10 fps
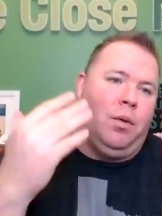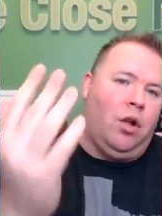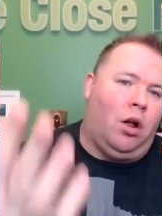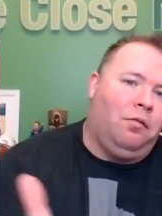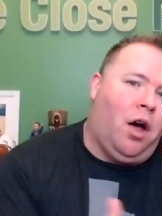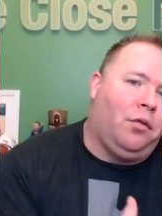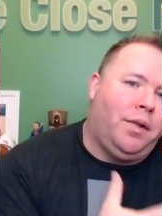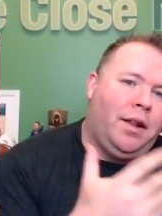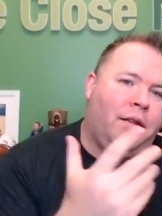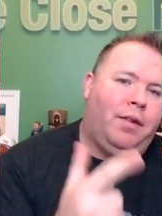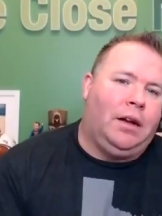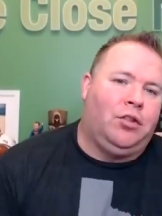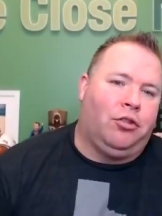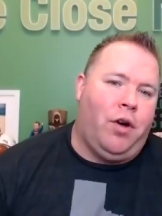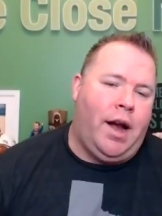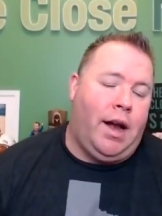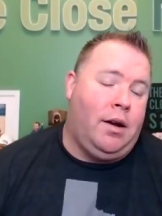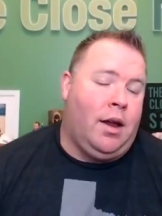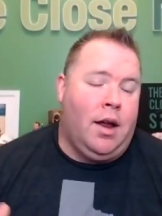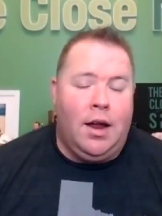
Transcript: what's all involved with that in the fast track training.